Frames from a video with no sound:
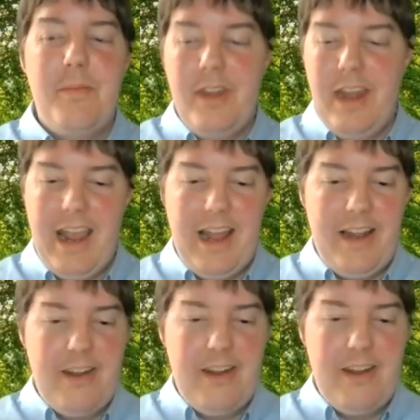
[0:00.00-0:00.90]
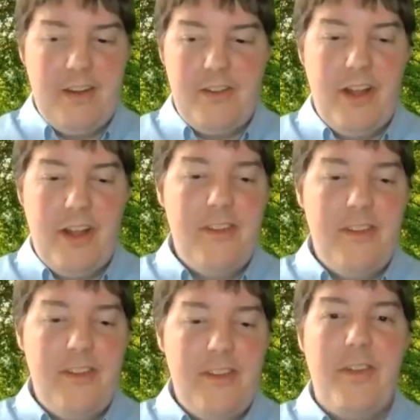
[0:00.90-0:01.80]
had tons
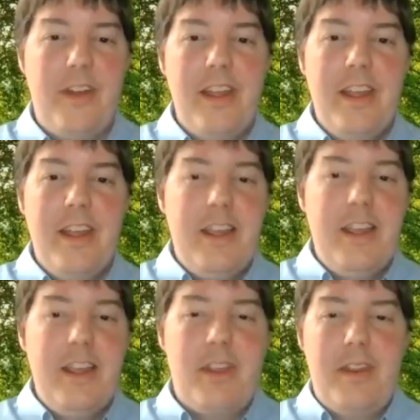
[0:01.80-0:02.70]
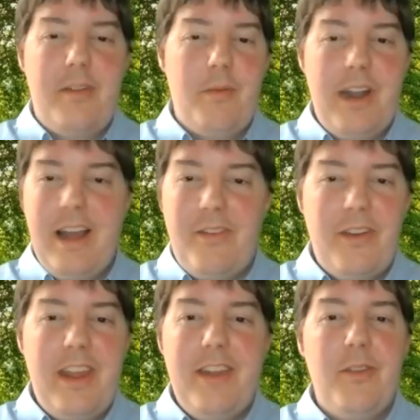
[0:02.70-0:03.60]
of whatever
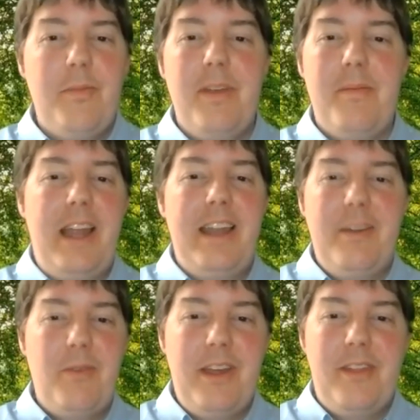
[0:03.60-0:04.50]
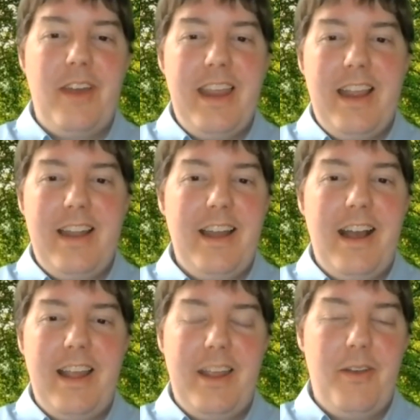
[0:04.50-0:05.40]
they do bit mining with, and
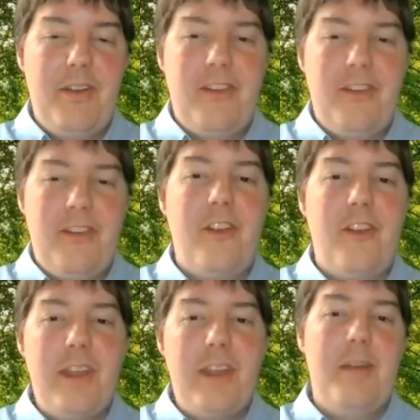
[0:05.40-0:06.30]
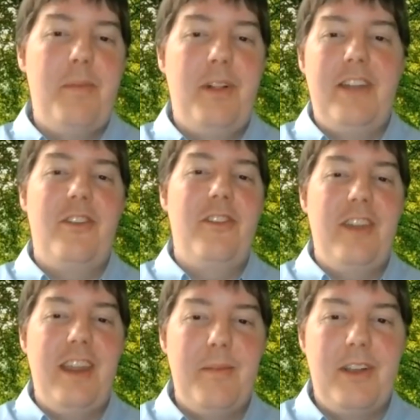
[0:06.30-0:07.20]
it was just soaking up
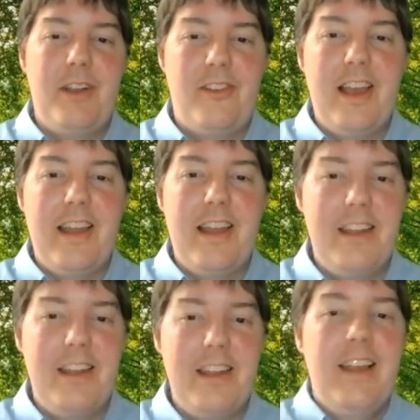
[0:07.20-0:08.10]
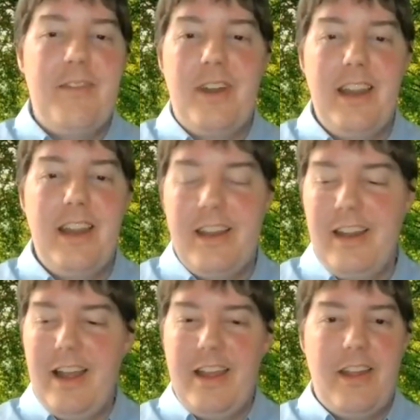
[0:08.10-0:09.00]
electricity. Amir said, I forget
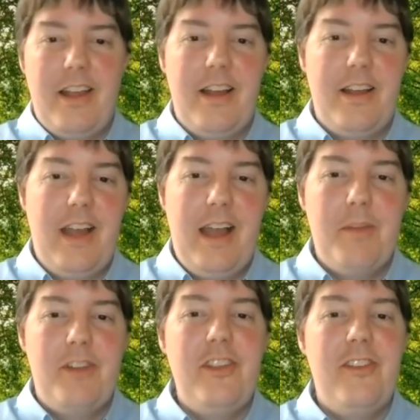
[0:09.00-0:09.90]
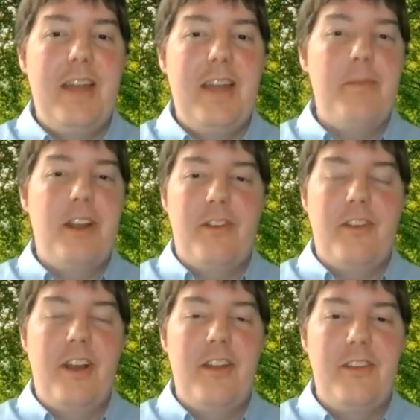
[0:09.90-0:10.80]
how much he said, but it
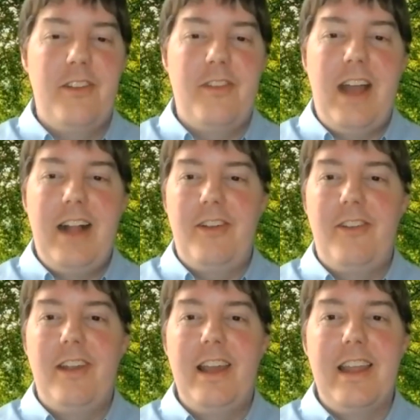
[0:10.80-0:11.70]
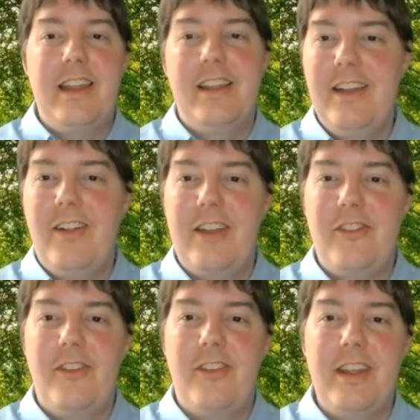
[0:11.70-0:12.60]
was hundreds of dollars a day in
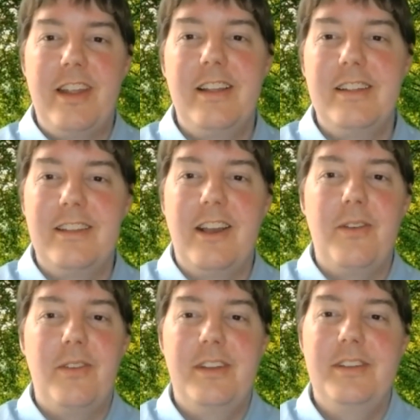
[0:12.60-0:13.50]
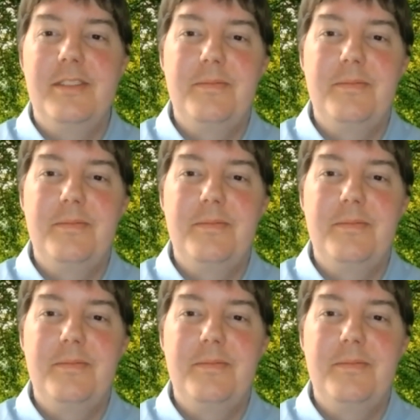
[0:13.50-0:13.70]
electricity. Wow. So. Oh.